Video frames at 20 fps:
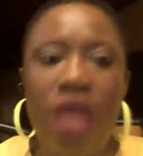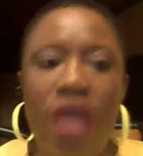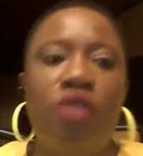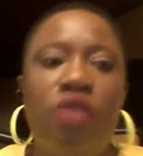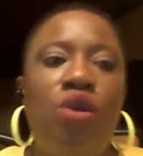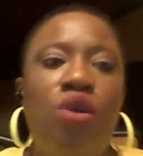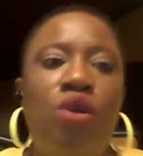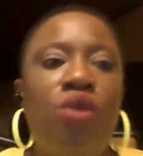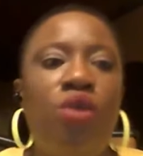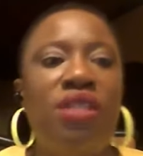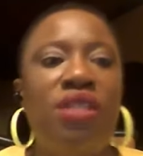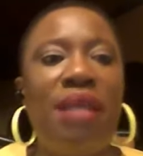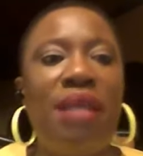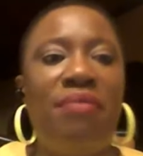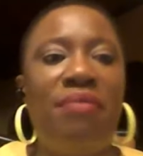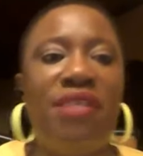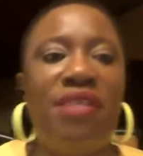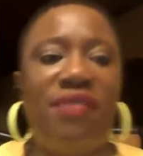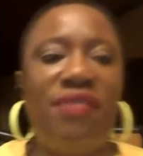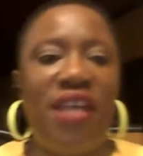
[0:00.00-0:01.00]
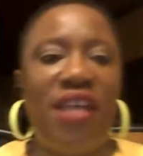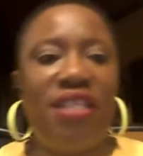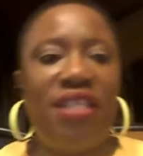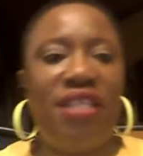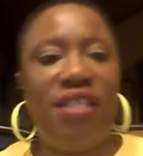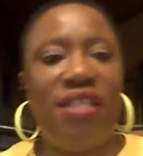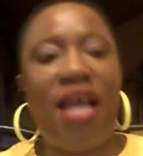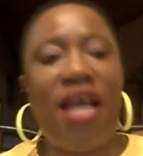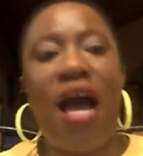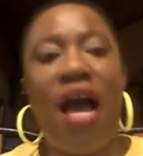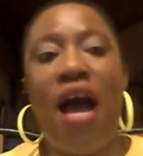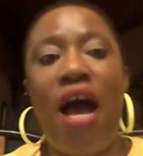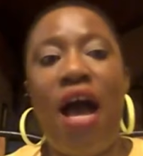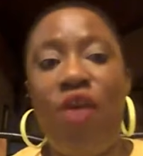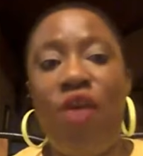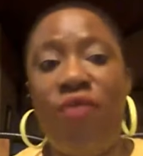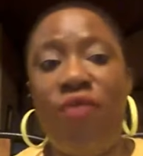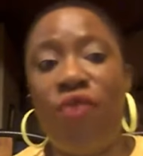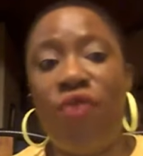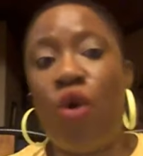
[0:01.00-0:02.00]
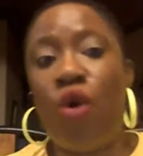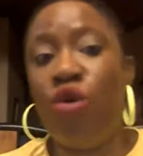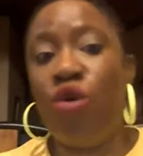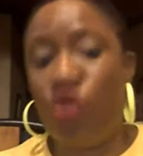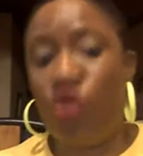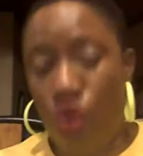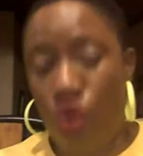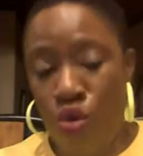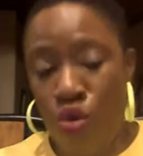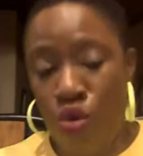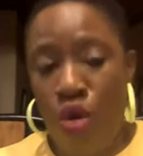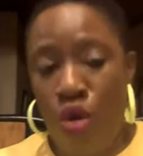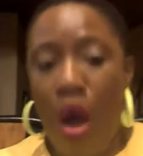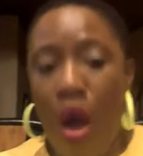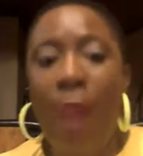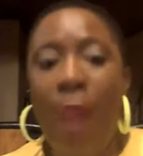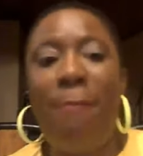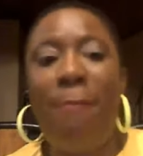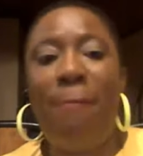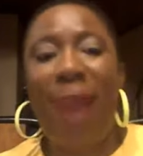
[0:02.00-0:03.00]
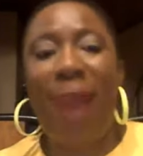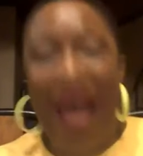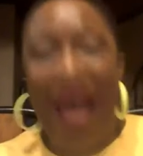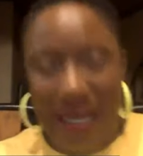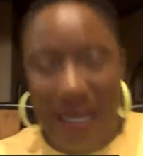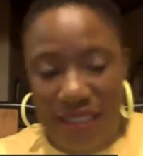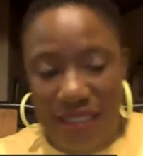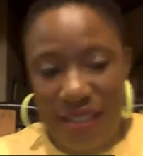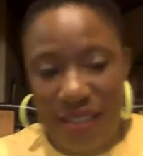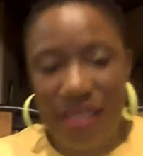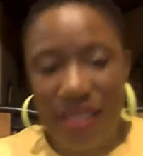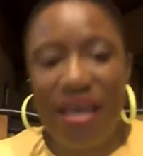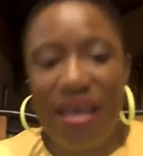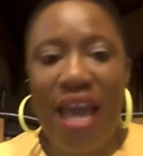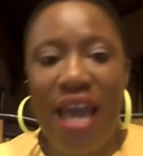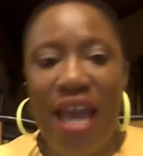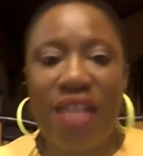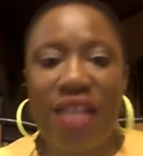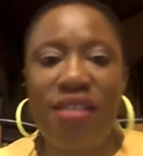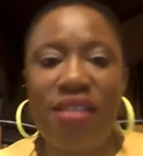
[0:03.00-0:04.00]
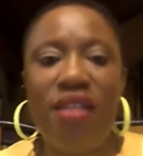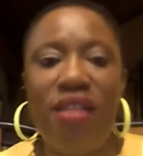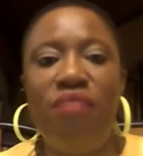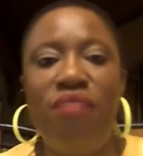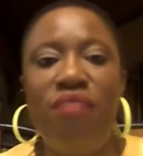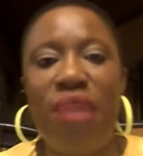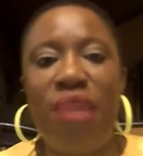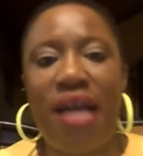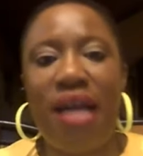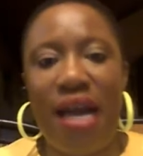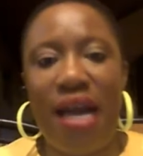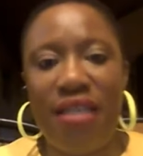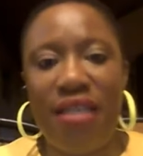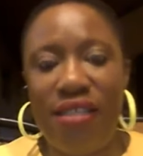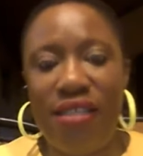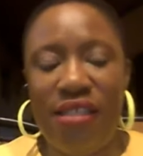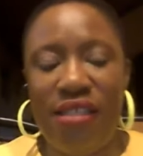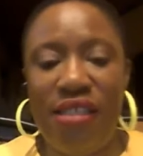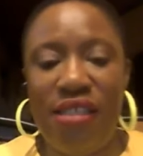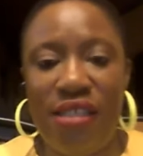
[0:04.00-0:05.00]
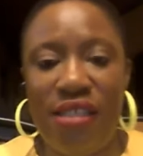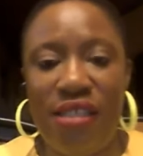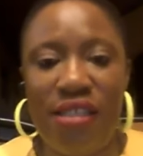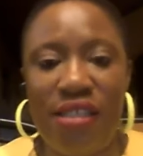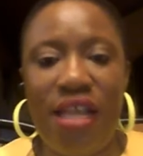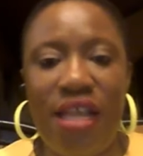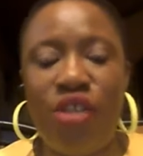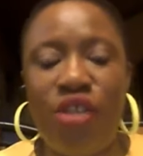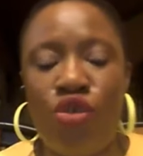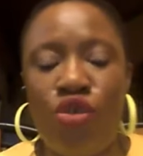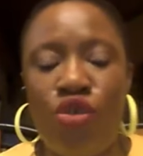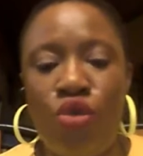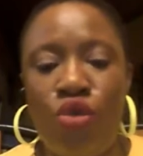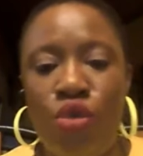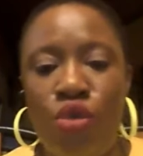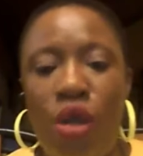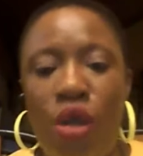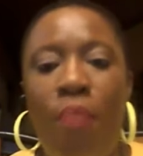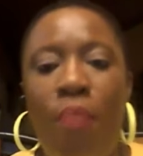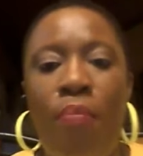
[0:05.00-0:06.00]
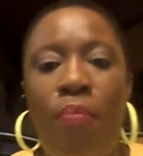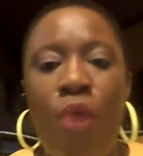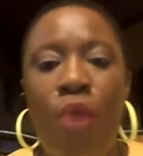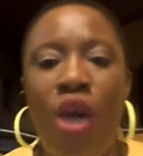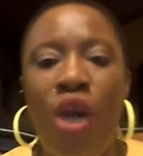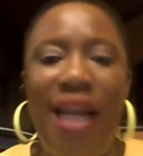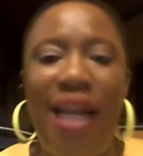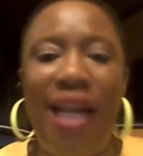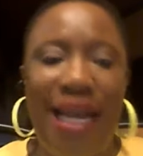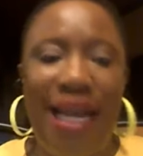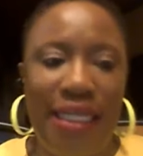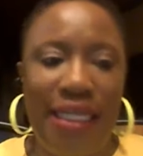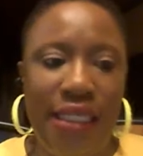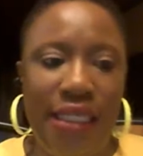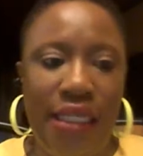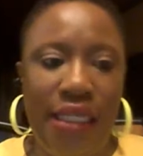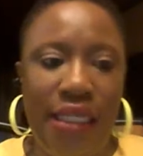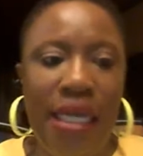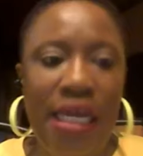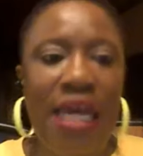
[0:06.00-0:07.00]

So, some risk factors are out of your control, but can still make heart diseases and strokes more likely.